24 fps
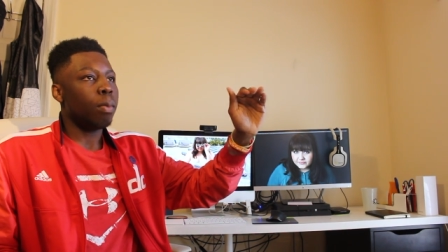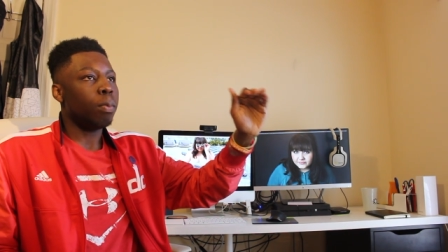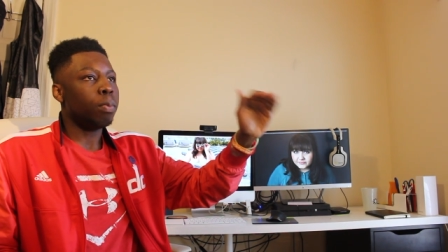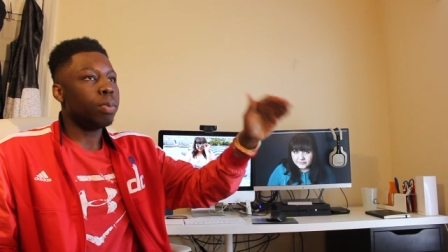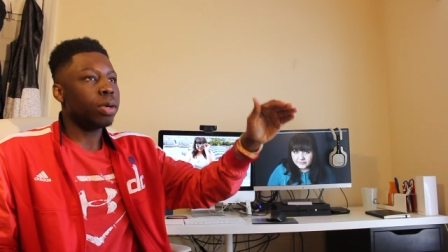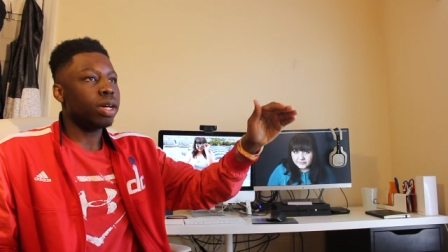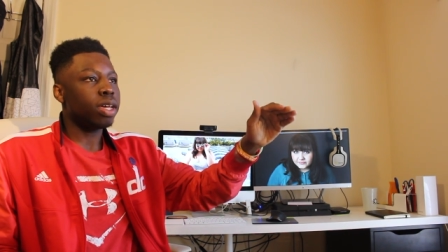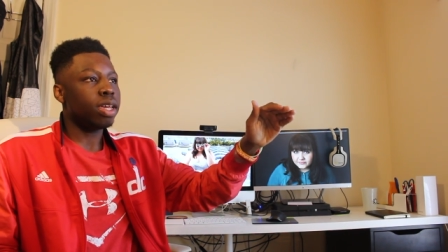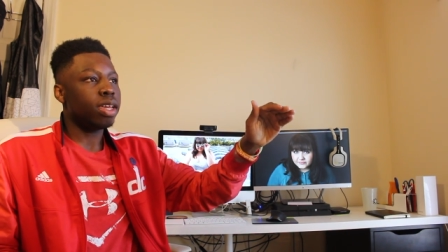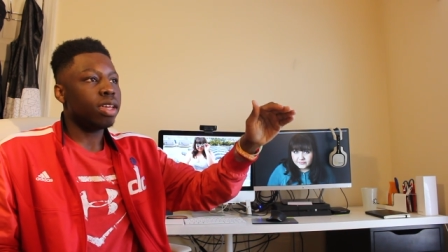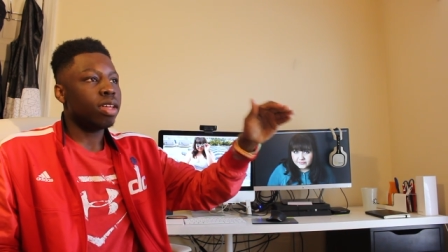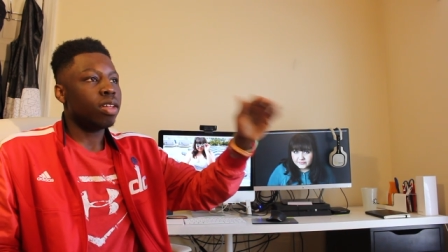
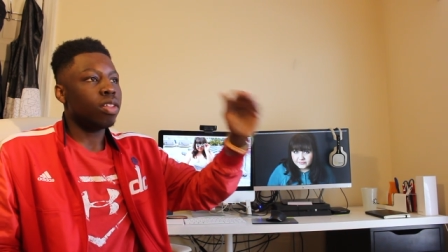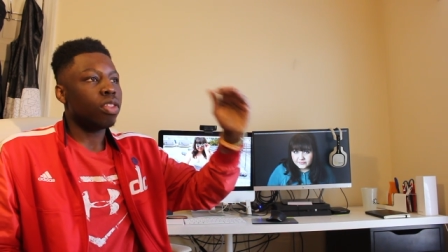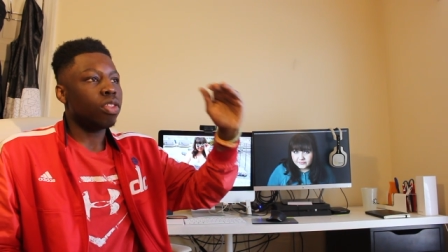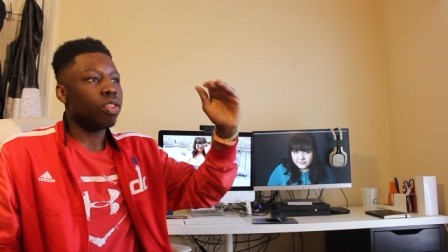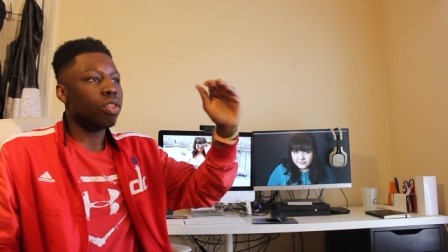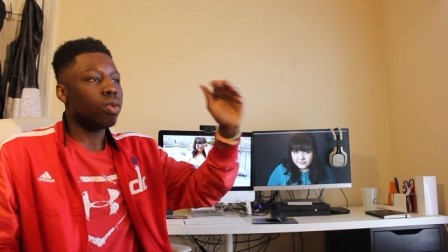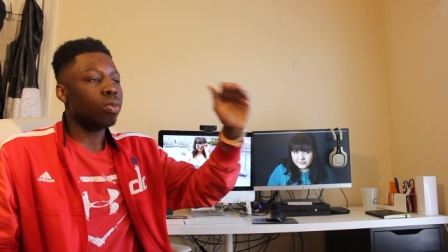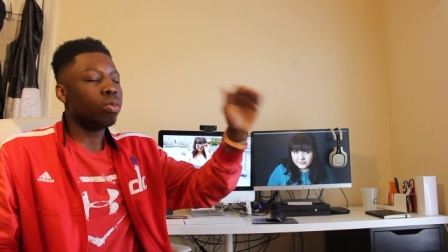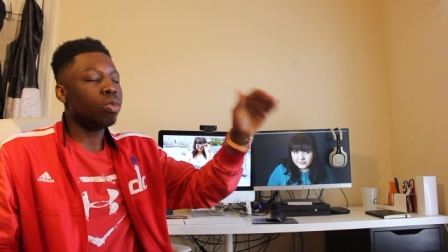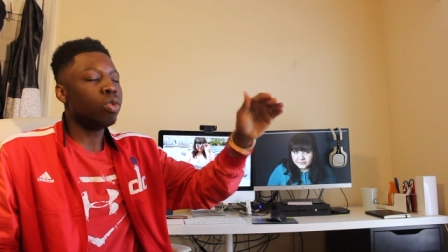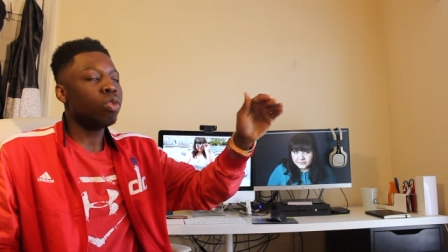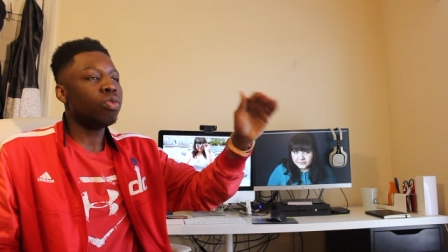But
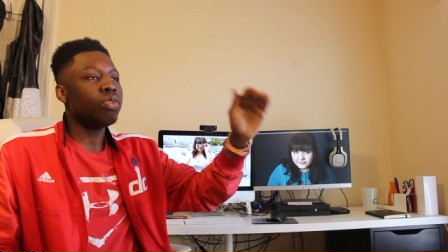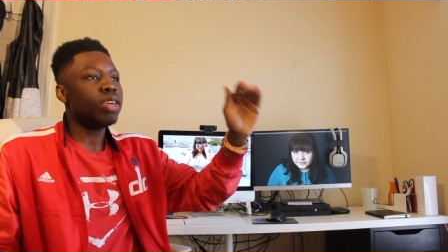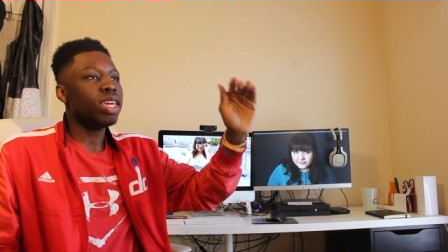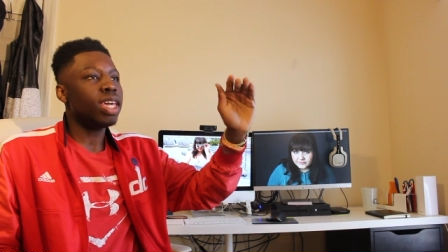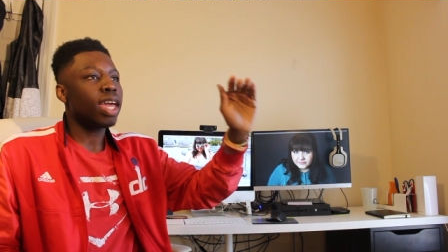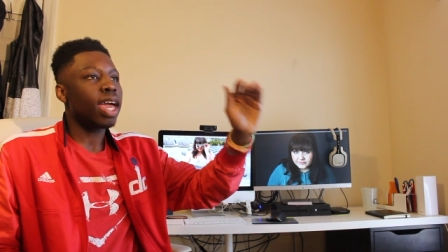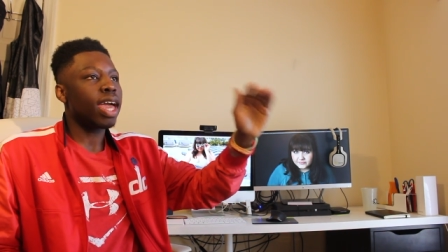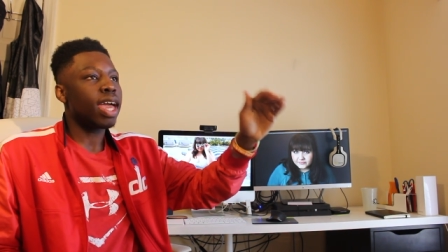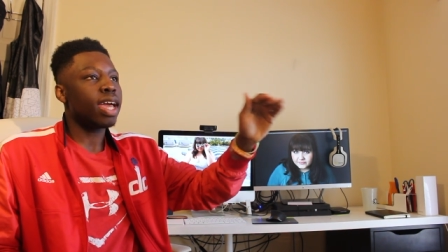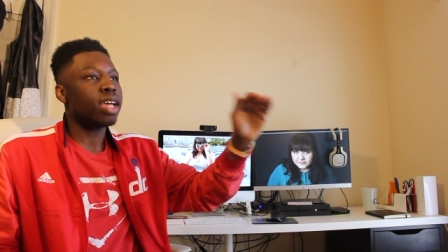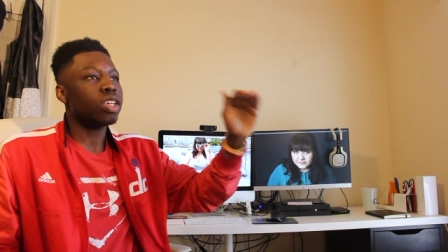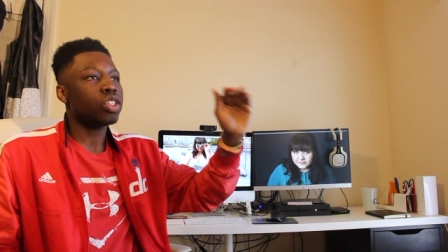the movie
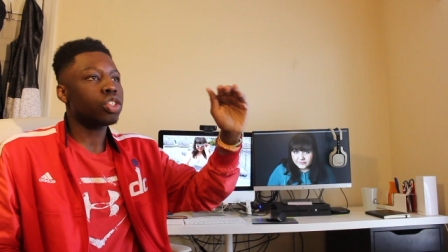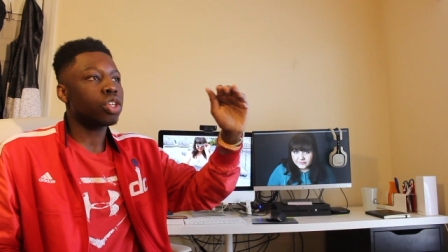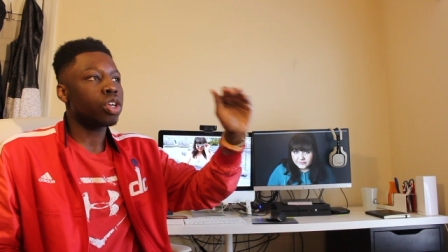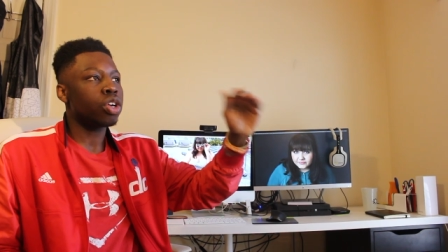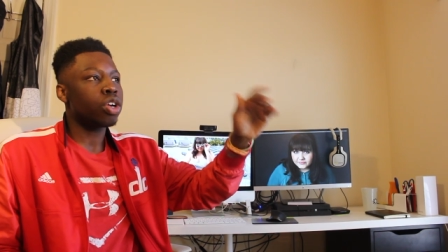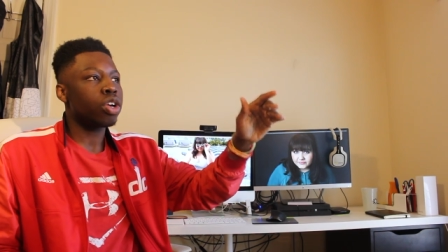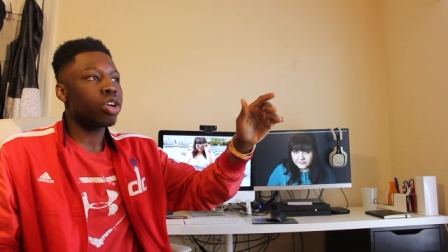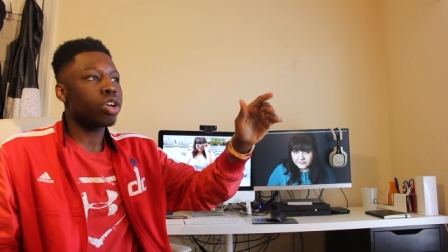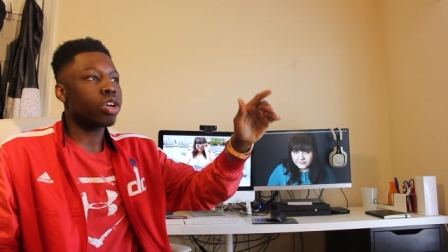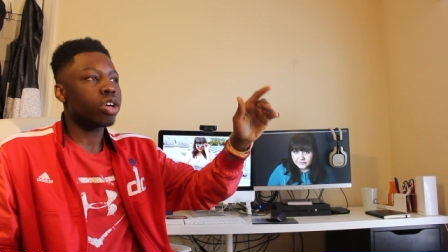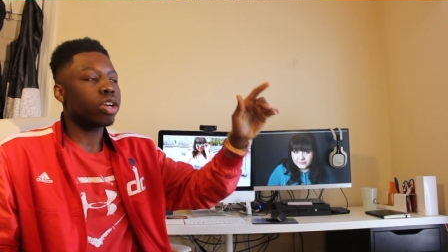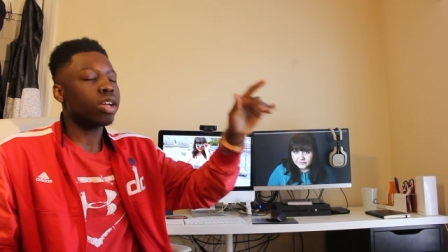has
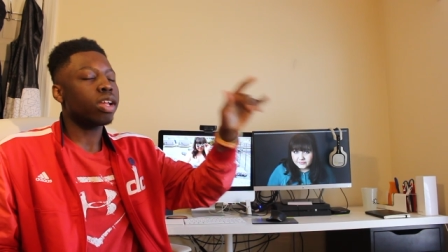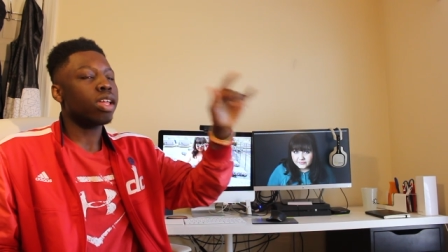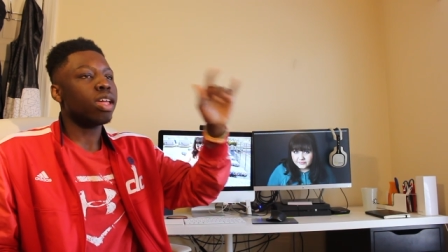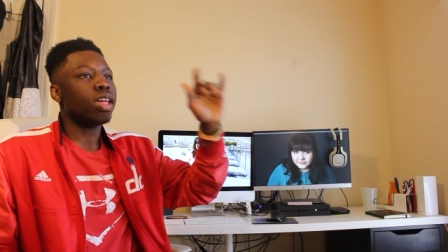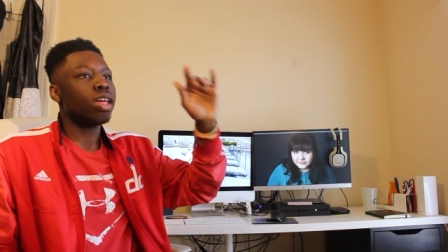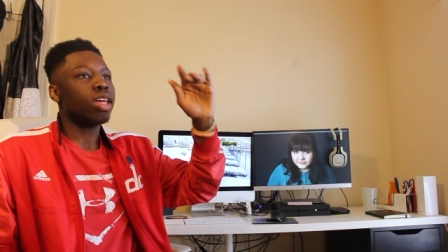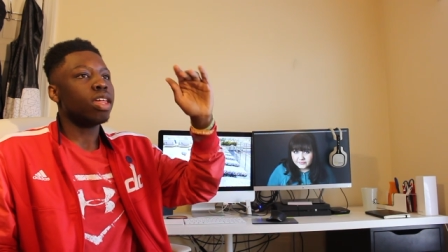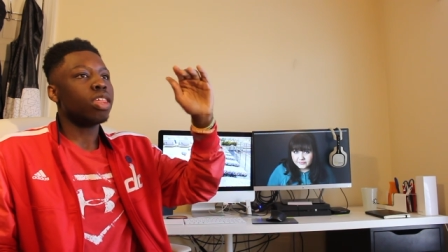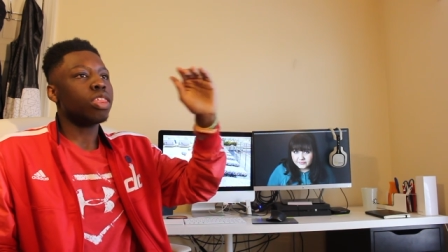her